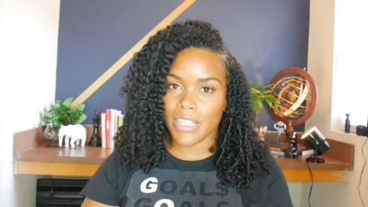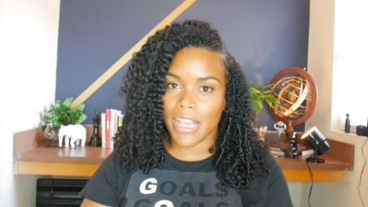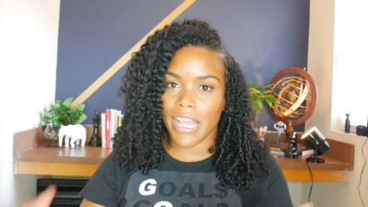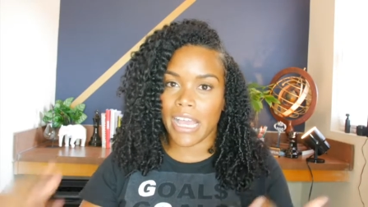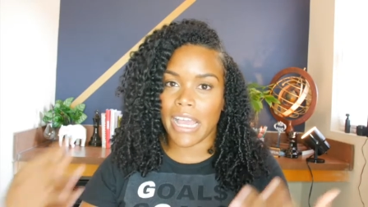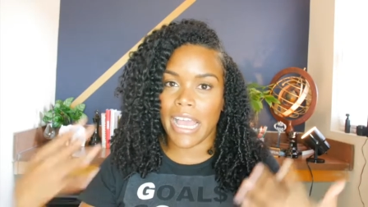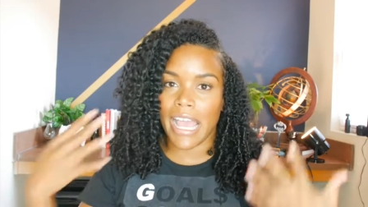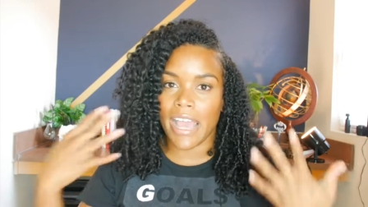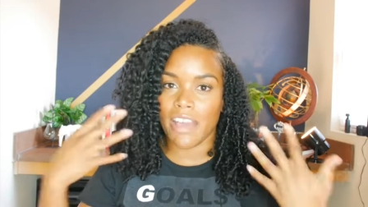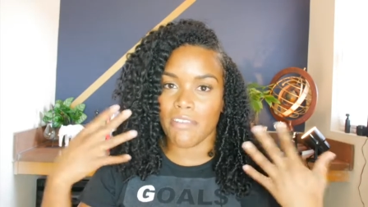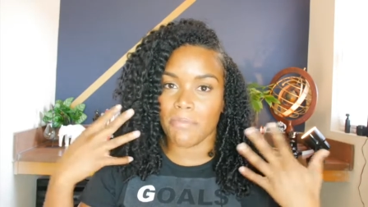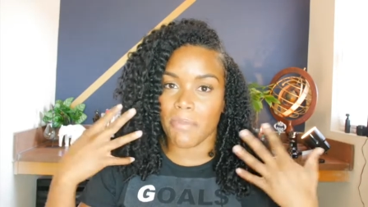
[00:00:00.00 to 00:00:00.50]
I
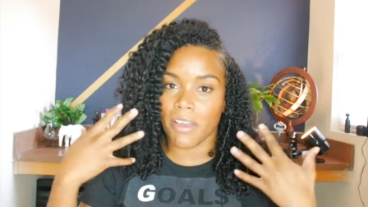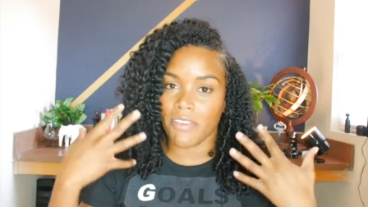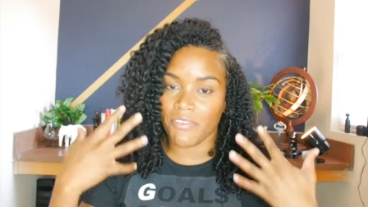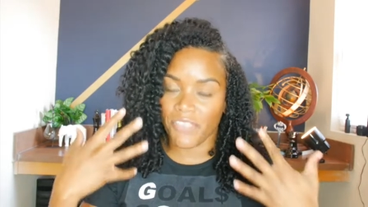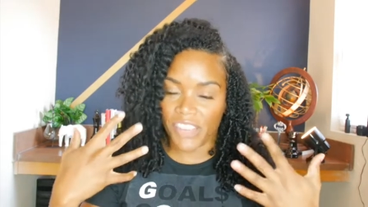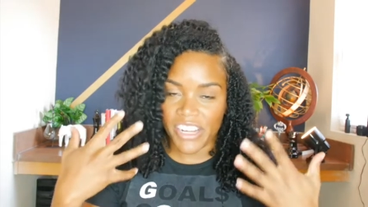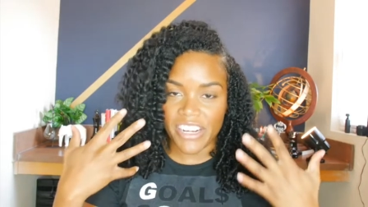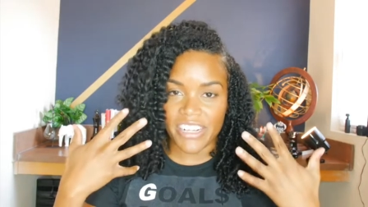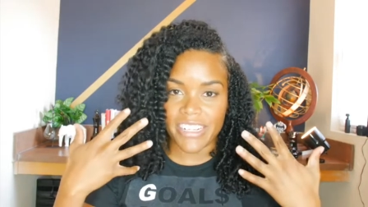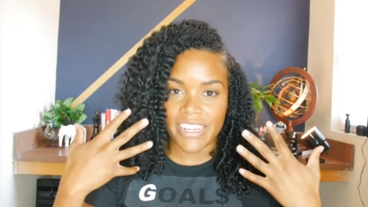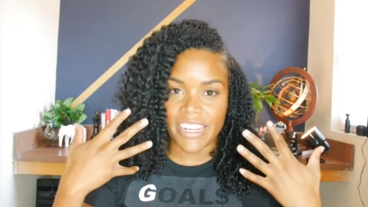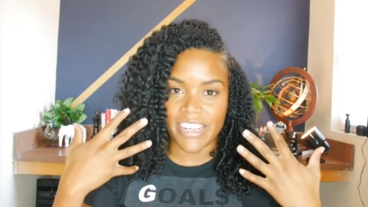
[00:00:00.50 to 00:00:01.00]
have my
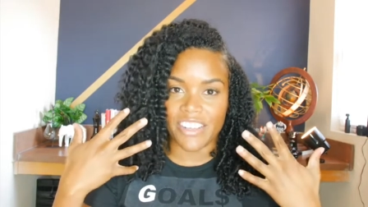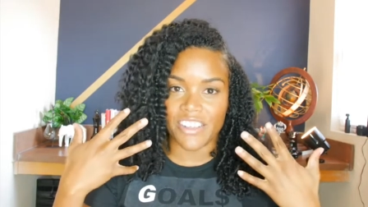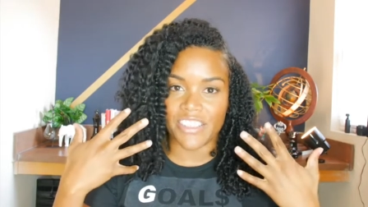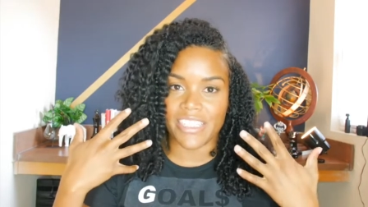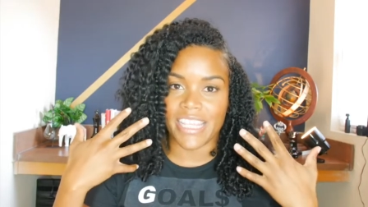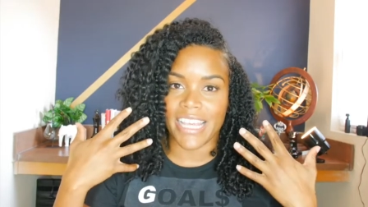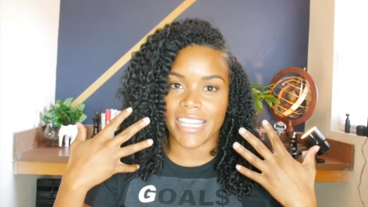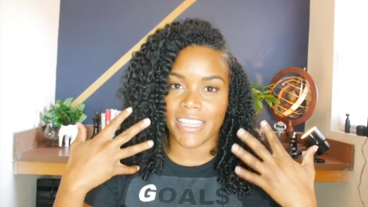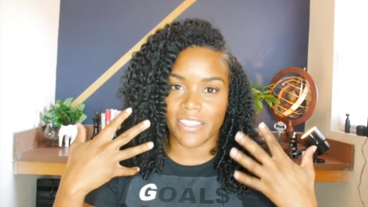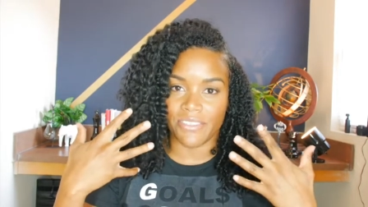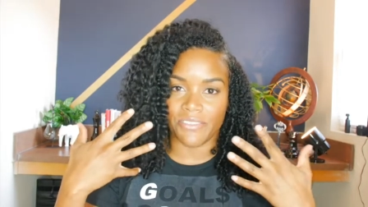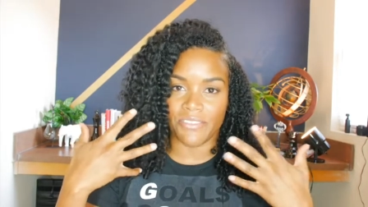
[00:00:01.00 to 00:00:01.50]
fingernails
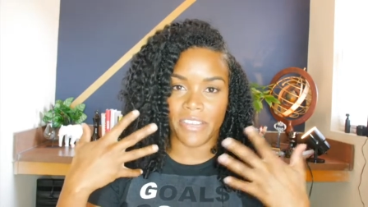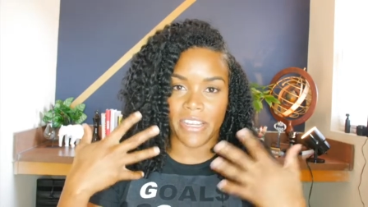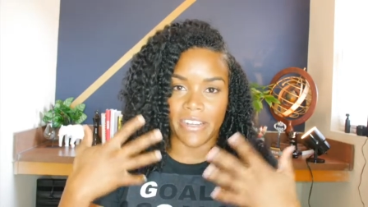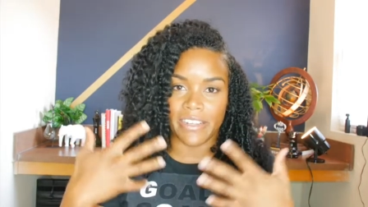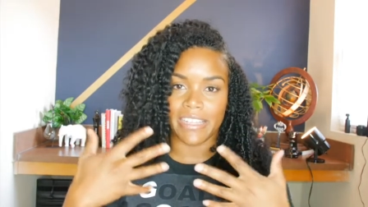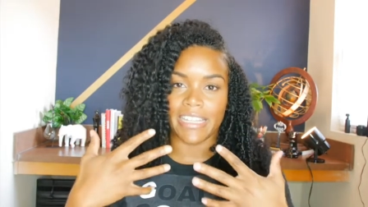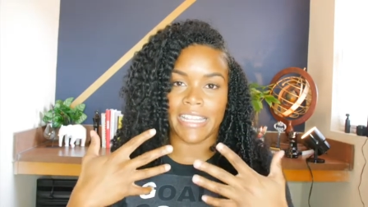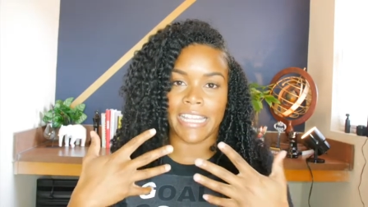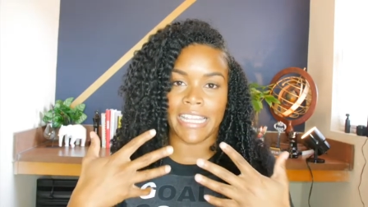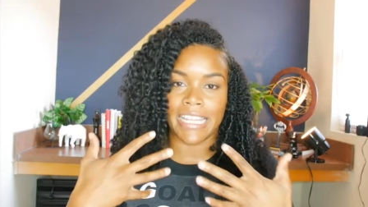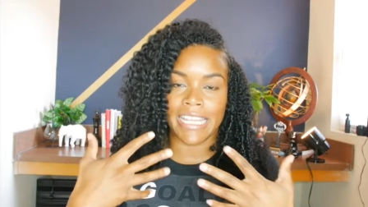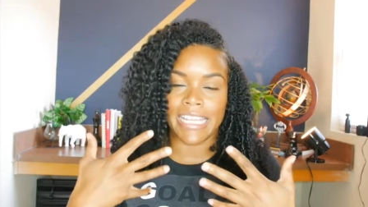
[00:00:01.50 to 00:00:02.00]
at the
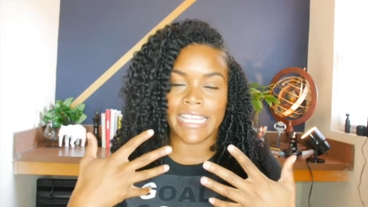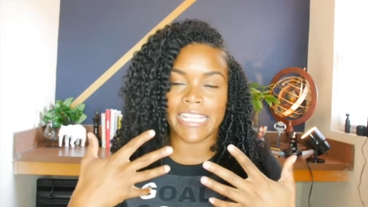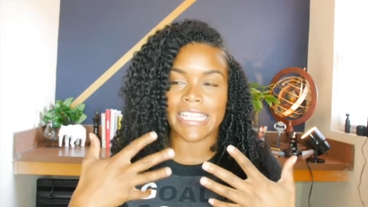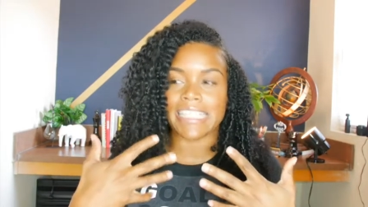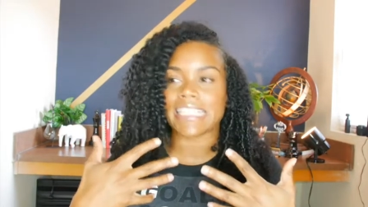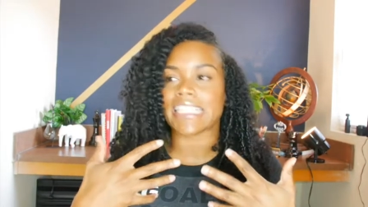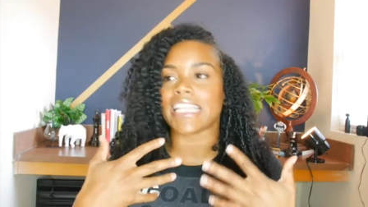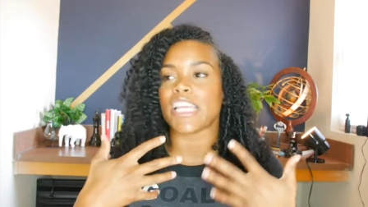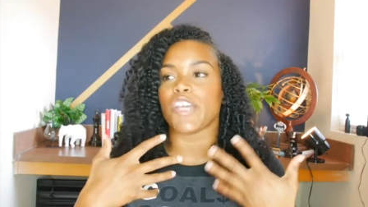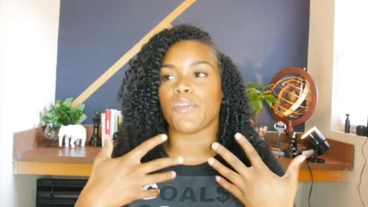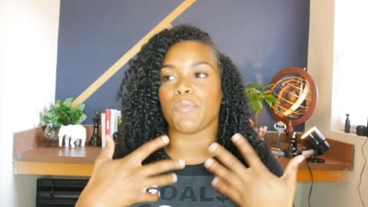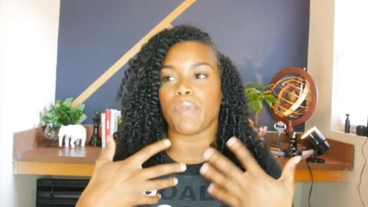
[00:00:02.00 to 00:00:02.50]
very
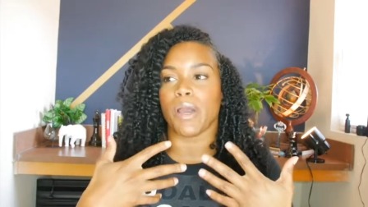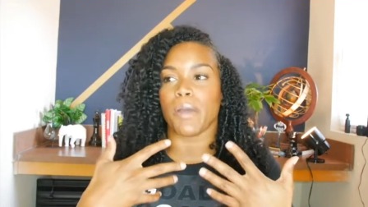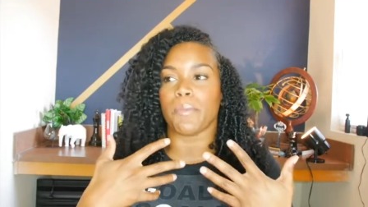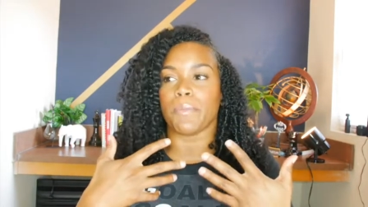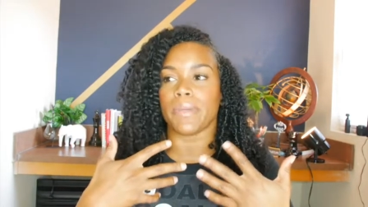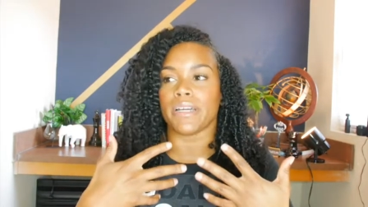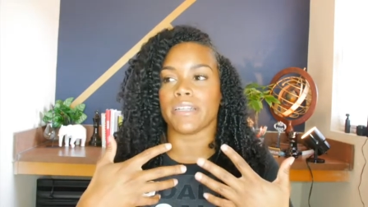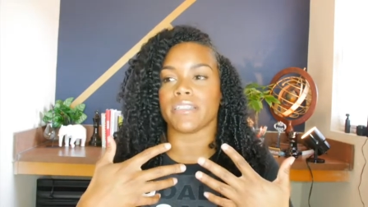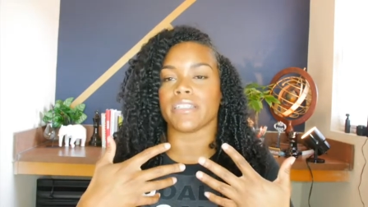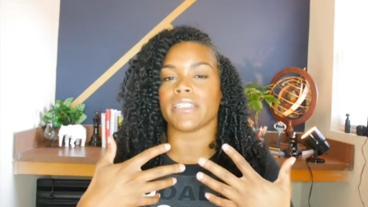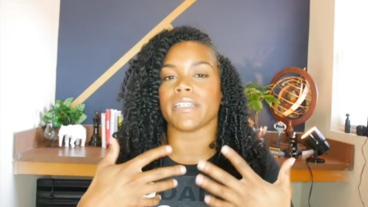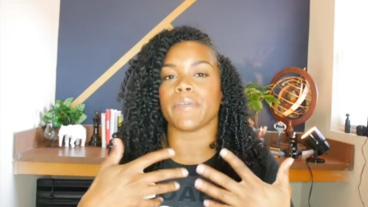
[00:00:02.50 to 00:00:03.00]
least in my
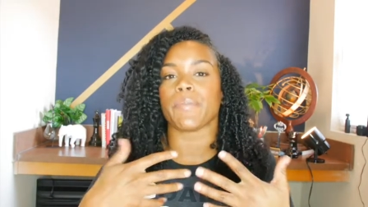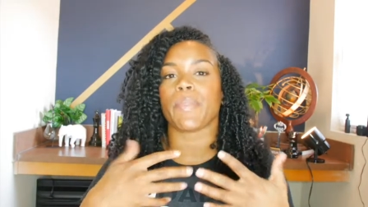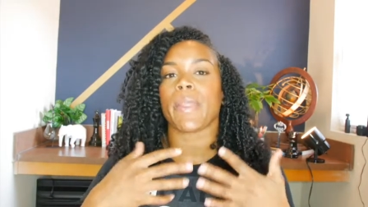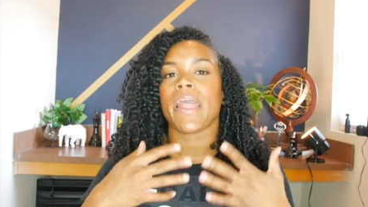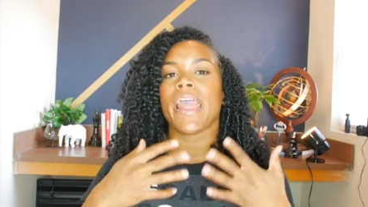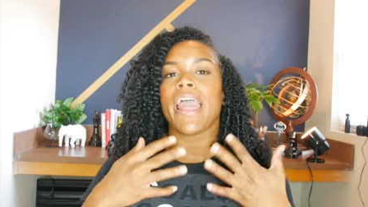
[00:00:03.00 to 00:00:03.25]
budget.